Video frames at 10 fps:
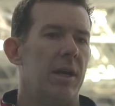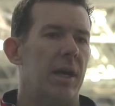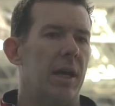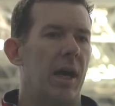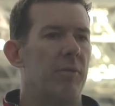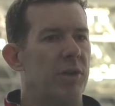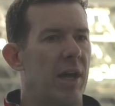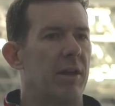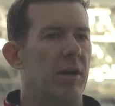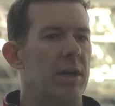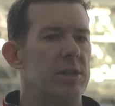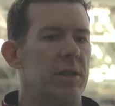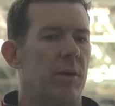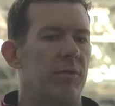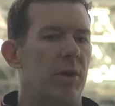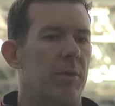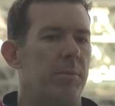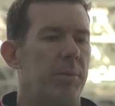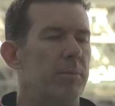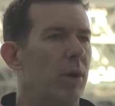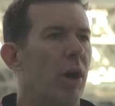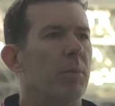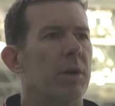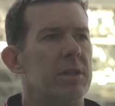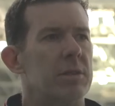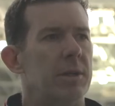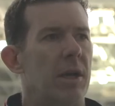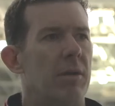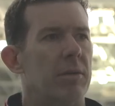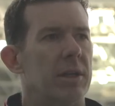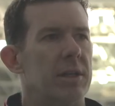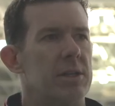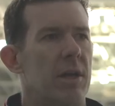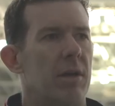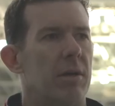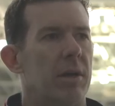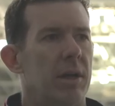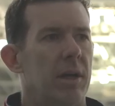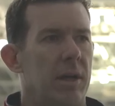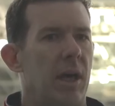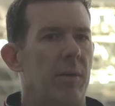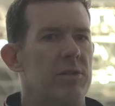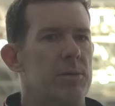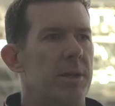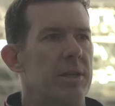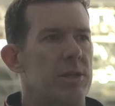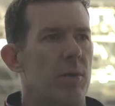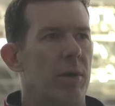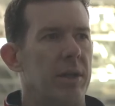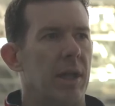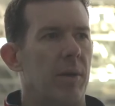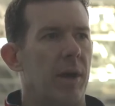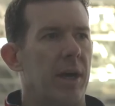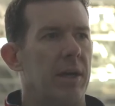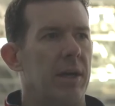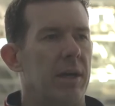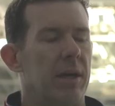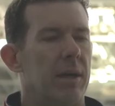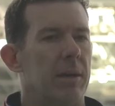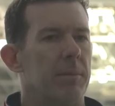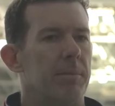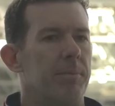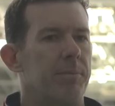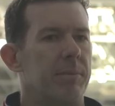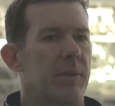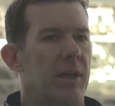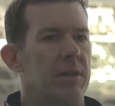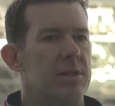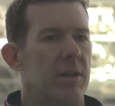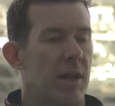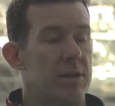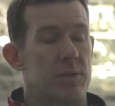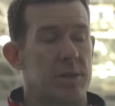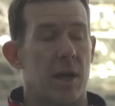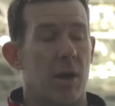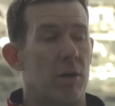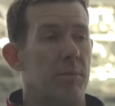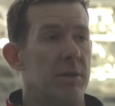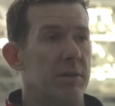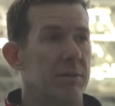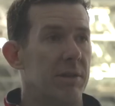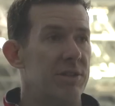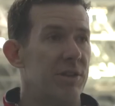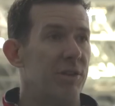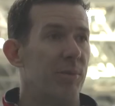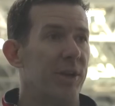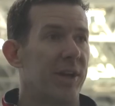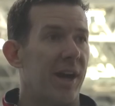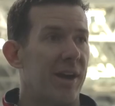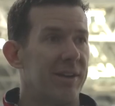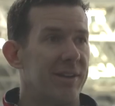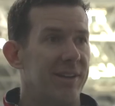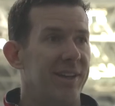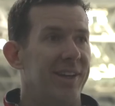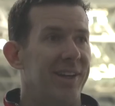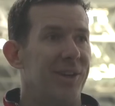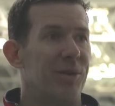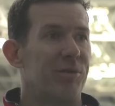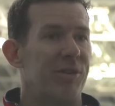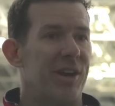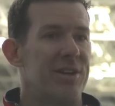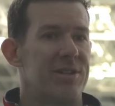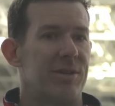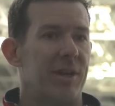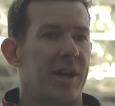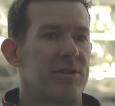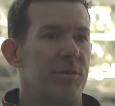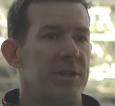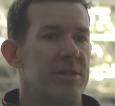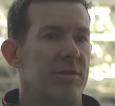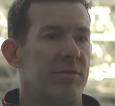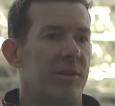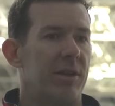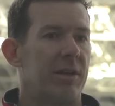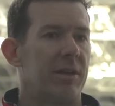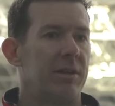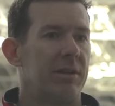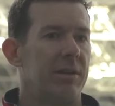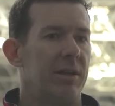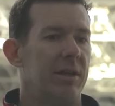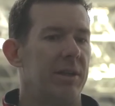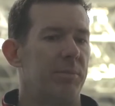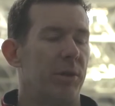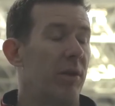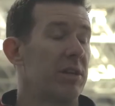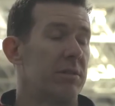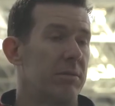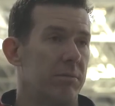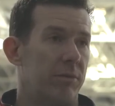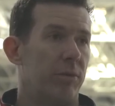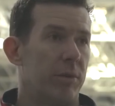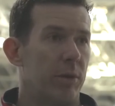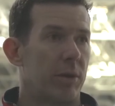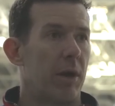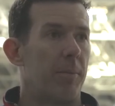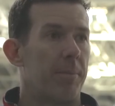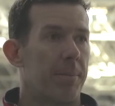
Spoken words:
And for the other guys, we've got a bit more homework to be done, really. So, yeah, we've split the squad in that way. And so the others will stay home and continue to work hard and look for those little extra bits of progression before the World Cup.